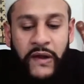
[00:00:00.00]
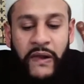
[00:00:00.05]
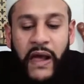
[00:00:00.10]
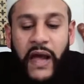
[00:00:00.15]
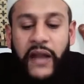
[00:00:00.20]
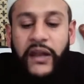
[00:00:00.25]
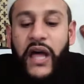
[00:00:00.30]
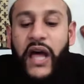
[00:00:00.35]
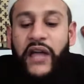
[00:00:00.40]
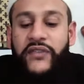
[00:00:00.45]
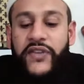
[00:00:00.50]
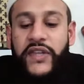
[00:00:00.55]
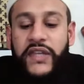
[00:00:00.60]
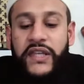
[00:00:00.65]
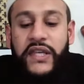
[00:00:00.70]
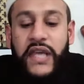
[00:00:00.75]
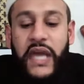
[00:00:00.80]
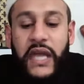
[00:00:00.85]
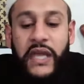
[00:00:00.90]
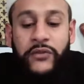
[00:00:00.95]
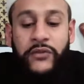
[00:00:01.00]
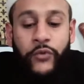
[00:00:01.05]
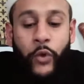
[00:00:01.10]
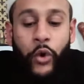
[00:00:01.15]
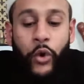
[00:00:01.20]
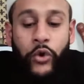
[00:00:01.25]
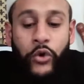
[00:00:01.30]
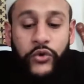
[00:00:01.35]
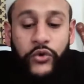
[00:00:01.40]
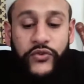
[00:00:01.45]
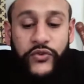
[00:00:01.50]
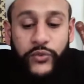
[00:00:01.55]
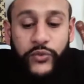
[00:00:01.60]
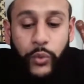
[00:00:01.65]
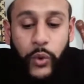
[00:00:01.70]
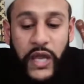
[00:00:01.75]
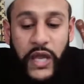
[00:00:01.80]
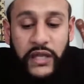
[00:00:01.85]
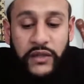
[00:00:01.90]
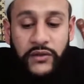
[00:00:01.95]
and as he gains or loses
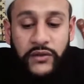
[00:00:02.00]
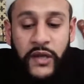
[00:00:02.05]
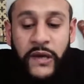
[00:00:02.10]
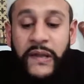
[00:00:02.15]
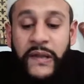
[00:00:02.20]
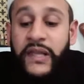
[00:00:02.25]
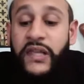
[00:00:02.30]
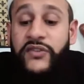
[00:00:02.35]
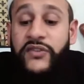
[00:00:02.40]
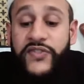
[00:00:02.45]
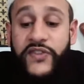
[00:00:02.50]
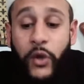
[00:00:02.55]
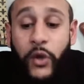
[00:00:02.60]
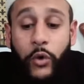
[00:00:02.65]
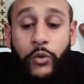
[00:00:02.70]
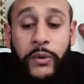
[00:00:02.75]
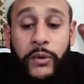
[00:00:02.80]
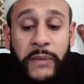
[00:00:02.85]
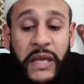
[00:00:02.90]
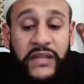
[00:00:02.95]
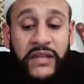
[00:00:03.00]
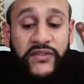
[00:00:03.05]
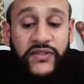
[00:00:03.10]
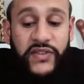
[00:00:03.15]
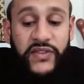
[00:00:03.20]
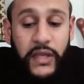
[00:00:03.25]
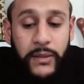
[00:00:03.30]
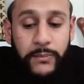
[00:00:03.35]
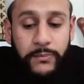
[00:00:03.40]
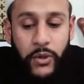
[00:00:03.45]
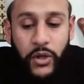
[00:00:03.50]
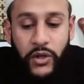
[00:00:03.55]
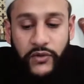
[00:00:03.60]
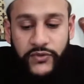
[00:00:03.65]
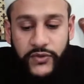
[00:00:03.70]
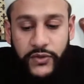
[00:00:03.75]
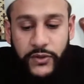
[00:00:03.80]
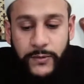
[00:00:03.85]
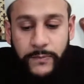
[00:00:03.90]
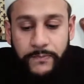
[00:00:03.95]
weight, he still remains the same
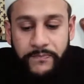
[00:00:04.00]
person.